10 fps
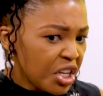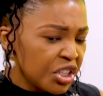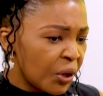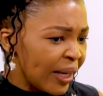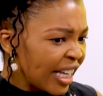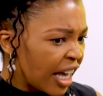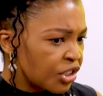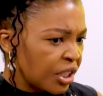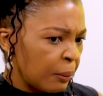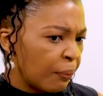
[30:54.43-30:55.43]

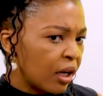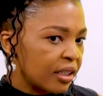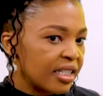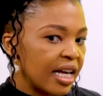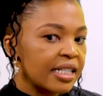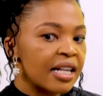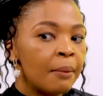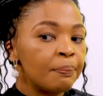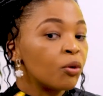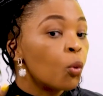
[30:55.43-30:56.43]
engaging in politics,
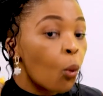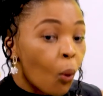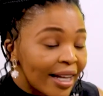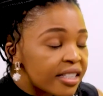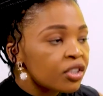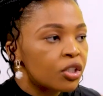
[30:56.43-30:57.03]
wanting